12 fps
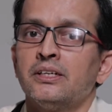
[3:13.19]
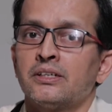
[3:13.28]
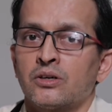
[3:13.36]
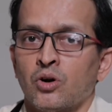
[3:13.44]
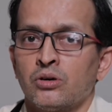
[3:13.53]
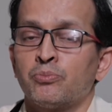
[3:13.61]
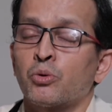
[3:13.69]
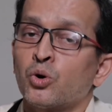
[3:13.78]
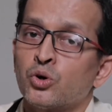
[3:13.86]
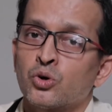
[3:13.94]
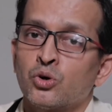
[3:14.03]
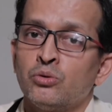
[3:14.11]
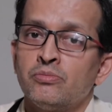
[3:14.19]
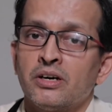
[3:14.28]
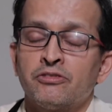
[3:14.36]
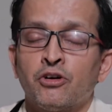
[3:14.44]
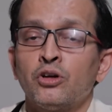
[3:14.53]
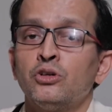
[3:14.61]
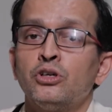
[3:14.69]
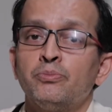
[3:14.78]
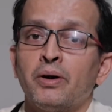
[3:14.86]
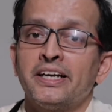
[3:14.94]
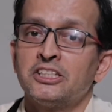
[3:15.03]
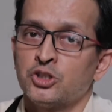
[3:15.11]
called prodrome followed
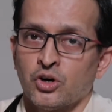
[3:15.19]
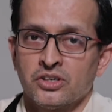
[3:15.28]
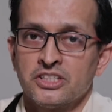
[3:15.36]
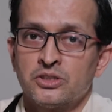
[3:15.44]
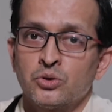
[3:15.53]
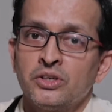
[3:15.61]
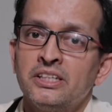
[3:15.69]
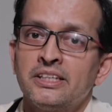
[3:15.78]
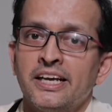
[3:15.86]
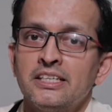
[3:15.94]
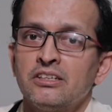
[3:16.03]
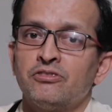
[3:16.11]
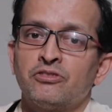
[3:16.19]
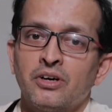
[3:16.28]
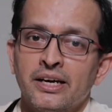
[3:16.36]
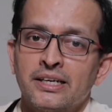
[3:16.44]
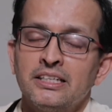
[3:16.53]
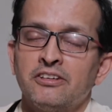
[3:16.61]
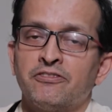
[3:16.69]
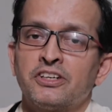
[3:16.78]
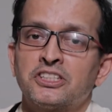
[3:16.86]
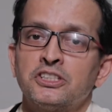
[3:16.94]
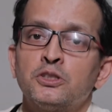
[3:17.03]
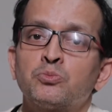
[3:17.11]
by jaundice. So in case of viral
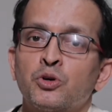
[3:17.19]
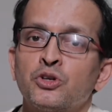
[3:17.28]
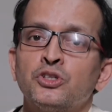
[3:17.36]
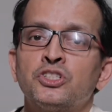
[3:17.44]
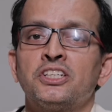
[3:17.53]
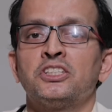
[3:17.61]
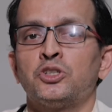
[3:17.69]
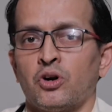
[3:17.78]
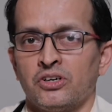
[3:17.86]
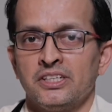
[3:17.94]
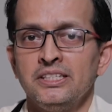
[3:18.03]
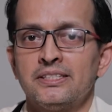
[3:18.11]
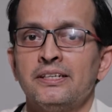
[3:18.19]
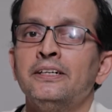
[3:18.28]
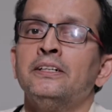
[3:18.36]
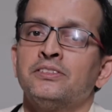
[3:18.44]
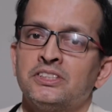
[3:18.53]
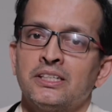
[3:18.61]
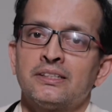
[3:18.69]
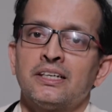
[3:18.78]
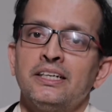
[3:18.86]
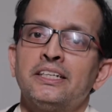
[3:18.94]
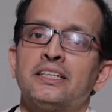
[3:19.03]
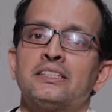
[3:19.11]
infections producing jaundice,
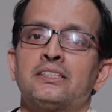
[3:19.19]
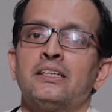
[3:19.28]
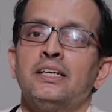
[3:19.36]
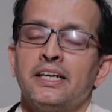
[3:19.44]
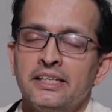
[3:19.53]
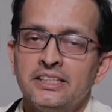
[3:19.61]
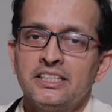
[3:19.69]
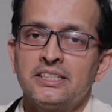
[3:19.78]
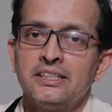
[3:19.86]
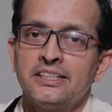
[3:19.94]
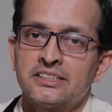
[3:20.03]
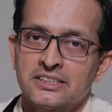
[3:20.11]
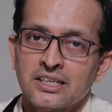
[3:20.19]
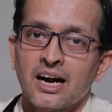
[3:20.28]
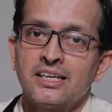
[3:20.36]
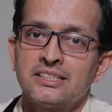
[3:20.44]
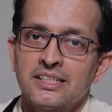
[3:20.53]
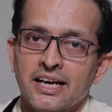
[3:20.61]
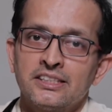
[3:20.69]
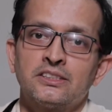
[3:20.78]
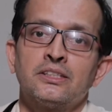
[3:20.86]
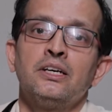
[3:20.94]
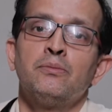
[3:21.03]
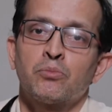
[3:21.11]
generally initially it starts as
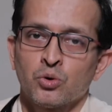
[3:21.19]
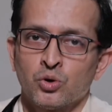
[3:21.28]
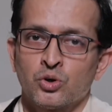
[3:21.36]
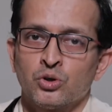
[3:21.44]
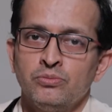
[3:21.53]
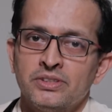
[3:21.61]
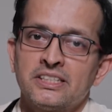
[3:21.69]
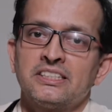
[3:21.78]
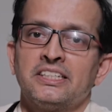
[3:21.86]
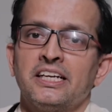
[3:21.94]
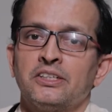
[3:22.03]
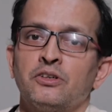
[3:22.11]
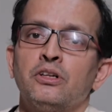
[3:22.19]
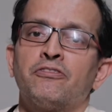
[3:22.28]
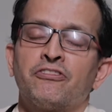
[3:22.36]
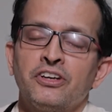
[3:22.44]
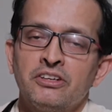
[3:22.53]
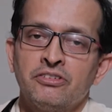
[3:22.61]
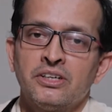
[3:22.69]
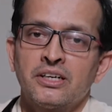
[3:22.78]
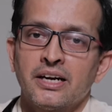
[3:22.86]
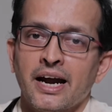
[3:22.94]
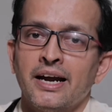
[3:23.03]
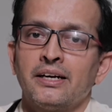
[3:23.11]
prodrome, that is they develop
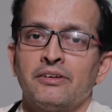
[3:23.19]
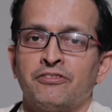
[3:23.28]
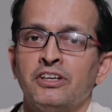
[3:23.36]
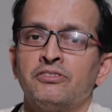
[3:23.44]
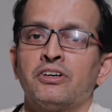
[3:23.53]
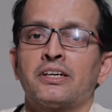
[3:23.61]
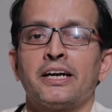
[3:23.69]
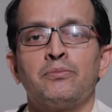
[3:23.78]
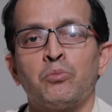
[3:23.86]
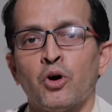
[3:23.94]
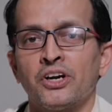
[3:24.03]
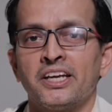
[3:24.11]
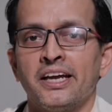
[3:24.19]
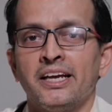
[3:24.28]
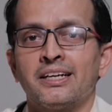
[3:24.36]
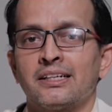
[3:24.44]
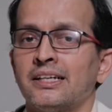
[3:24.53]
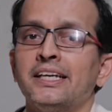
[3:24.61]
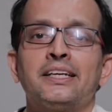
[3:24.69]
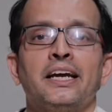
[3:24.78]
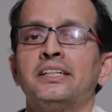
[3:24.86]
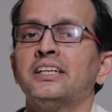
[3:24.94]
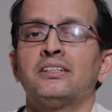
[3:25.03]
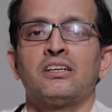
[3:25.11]
fever and body ache like
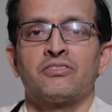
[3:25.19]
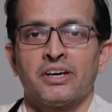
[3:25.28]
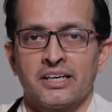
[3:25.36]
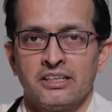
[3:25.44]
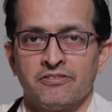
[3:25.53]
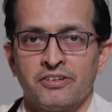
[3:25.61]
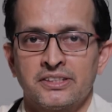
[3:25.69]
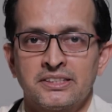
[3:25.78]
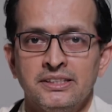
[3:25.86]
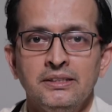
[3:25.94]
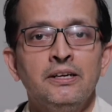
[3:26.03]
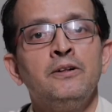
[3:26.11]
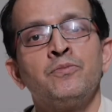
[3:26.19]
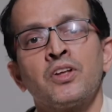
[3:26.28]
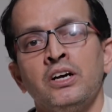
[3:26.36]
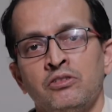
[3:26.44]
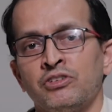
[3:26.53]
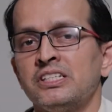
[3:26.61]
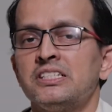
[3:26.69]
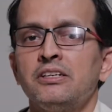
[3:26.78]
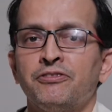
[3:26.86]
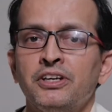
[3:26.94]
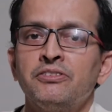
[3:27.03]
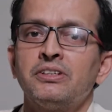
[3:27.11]
any other viral infection. Once the
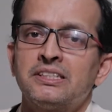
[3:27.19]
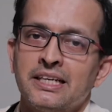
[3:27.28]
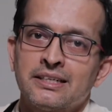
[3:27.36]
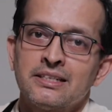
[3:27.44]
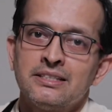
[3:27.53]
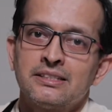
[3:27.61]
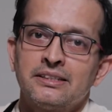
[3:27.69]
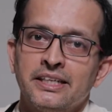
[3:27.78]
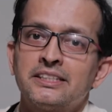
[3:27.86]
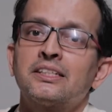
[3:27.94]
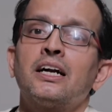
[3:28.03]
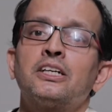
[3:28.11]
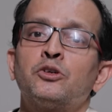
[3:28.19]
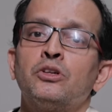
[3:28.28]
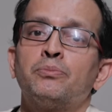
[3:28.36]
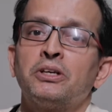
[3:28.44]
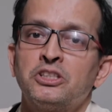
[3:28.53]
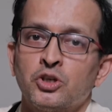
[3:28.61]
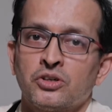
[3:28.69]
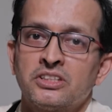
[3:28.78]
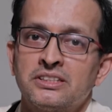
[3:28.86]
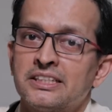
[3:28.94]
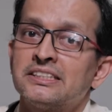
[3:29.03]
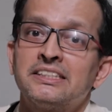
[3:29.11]
fever settles, they start developing jaundice,
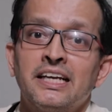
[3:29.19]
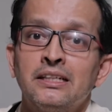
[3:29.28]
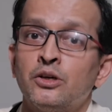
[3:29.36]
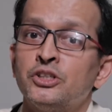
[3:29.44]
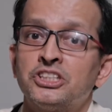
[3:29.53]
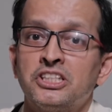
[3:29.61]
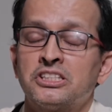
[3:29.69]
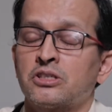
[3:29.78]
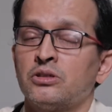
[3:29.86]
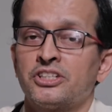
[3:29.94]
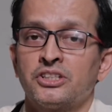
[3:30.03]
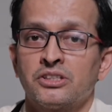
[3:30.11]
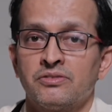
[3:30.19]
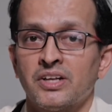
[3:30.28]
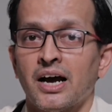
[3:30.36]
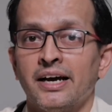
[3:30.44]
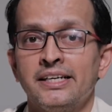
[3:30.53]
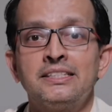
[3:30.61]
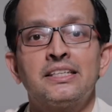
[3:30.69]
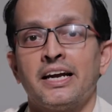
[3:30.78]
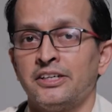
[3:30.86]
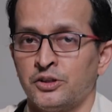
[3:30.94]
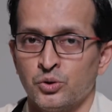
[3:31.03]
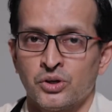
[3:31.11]
that is yellowish discoloration of the eyes
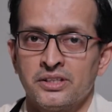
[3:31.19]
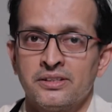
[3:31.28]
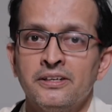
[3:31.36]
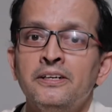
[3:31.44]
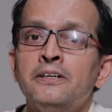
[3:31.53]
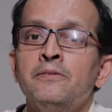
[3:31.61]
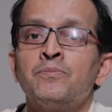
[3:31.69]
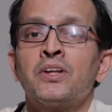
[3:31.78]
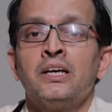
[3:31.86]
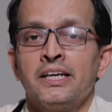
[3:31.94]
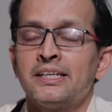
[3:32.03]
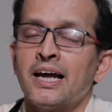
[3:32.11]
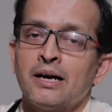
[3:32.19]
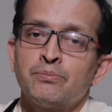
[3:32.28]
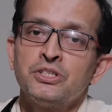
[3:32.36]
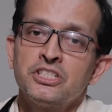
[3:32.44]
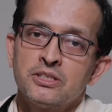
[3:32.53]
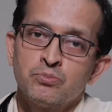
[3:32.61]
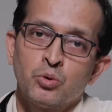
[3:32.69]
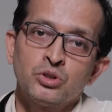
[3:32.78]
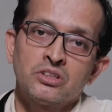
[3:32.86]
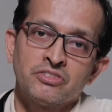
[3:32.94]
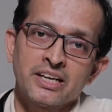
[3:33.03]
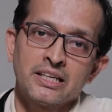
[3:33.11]
and urine. It happens in
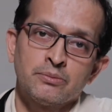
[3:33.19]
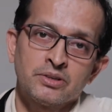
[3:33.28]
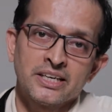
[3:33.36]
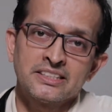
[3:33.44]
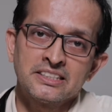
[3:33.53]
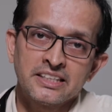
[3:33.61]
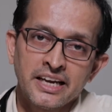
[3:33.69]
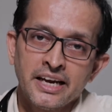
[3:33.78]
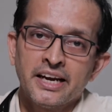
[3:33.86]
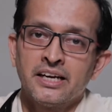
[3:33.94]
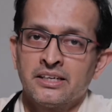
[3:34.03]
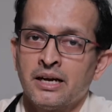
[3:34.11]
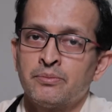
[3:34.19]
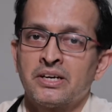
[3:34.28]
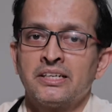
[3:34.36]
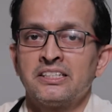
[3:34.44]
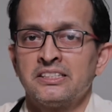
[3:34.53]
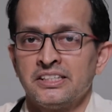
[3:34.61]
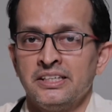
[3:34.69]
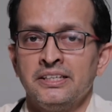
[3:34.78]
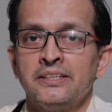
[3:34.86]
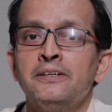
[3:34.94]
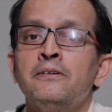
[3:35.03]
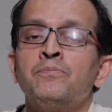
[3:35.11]
both viral hepatitis A and hepatitis E.
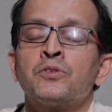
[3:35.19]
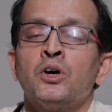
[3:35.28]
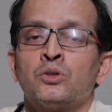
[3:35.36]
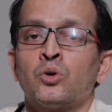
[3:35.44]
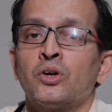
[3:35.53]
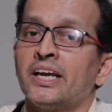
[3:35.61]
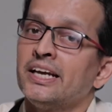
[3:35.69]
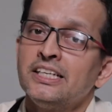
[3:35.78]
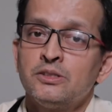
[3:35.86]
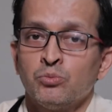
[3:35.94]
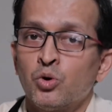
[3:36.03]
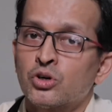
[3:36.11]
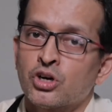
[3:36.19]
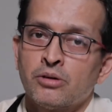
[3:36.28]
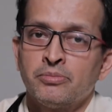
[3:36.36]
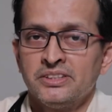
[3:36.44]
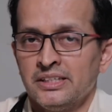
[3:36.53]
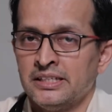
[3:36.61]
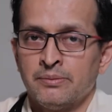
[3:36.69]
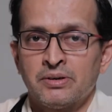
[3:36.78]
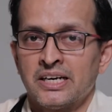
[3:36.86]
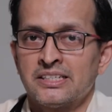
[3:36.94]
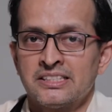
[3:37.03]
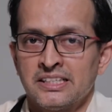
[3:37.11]
Now A is more common than
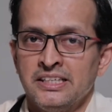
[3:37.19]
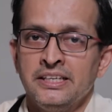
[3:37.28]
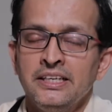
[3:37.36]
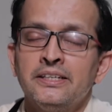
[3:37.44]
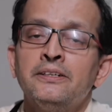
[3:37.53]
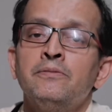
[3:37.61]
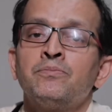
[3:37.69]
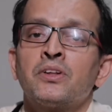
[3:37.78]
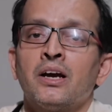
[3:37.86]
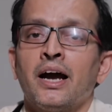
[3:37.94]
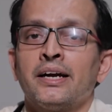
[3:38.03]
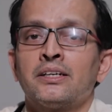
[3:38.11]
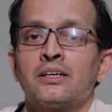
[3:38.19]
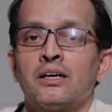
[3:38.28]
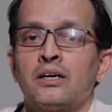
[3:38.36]
hepatitis E, and